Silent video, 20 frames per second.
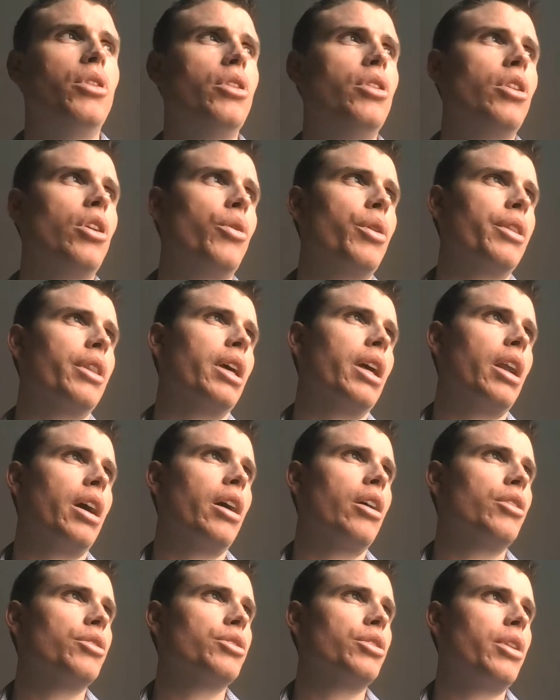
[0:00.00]
Knowing that I
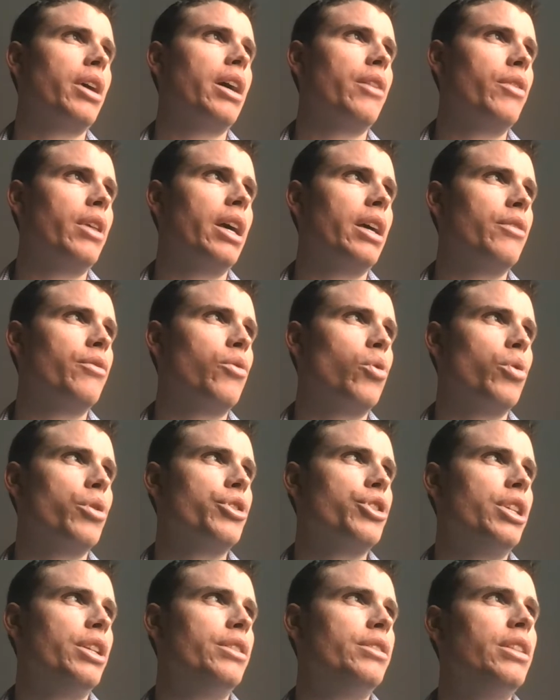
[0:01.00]
also have that Ford
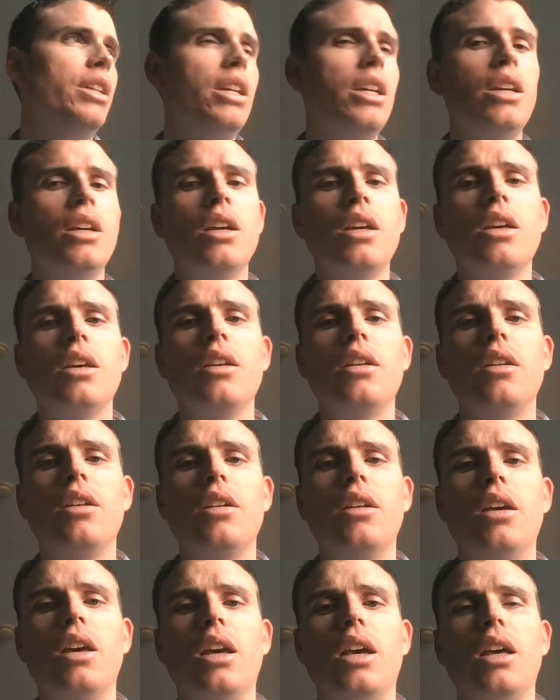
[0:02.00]
GT
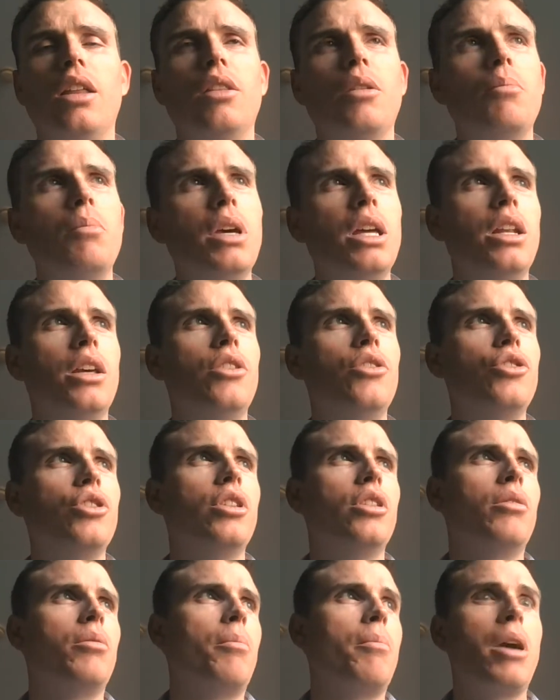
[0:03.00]
and the
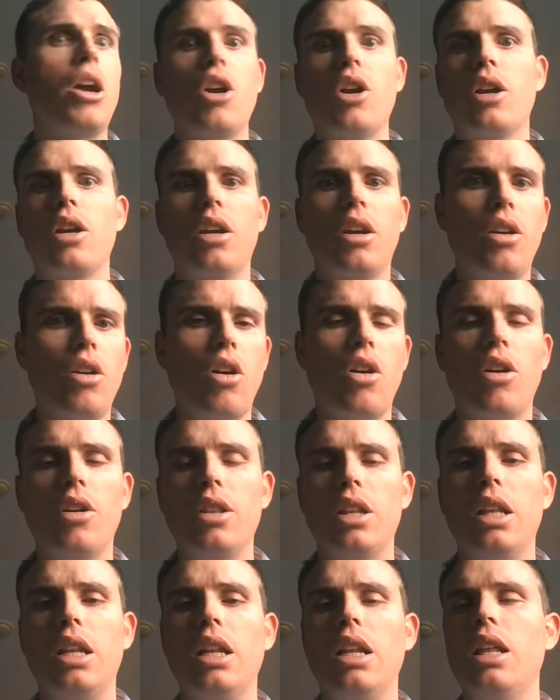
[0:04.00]
mid-engine American car
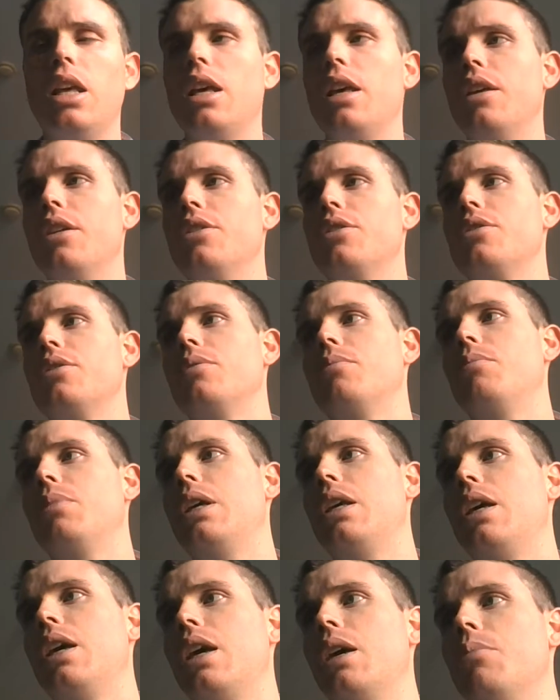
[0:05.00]
that it is,
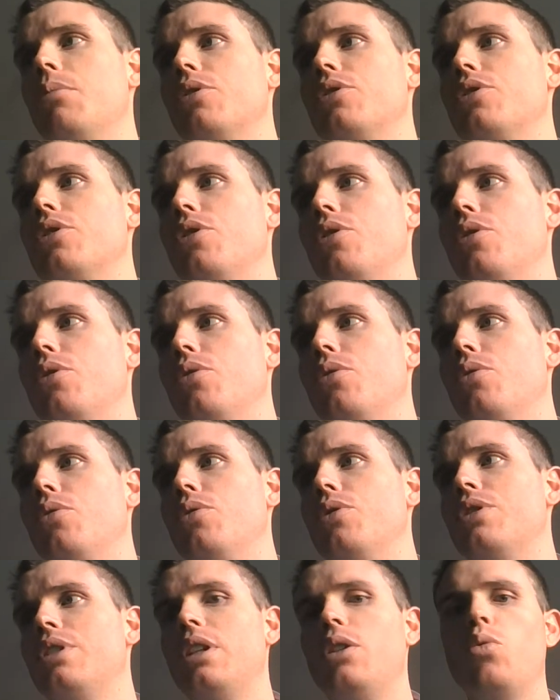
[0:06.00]
being able to
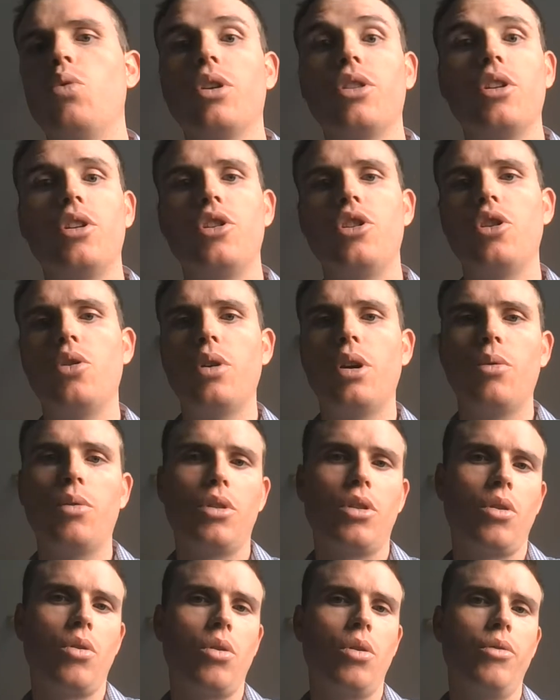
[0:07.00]
see what they're doing
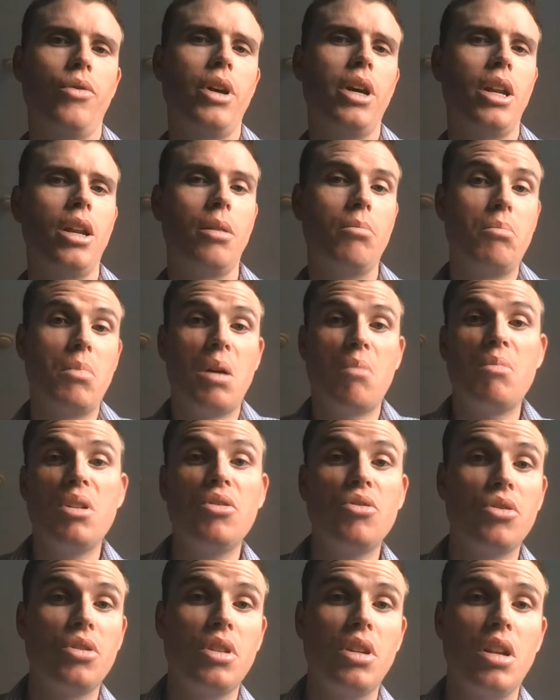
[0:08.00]
with the Corvette, I'm
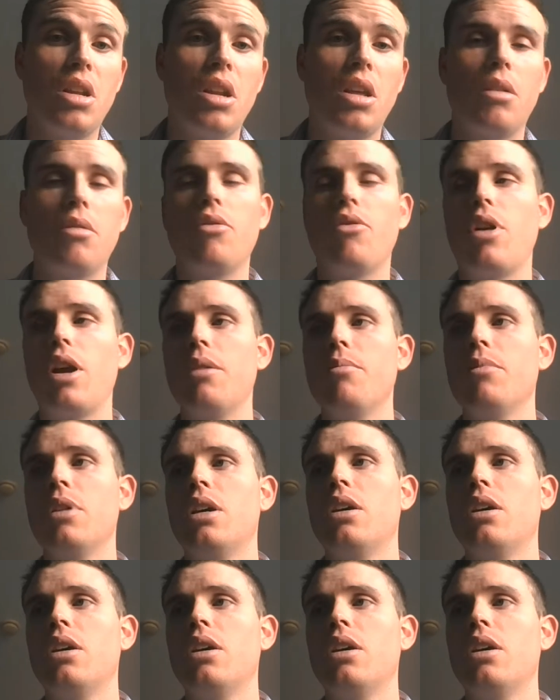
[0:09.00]
interested in it, right?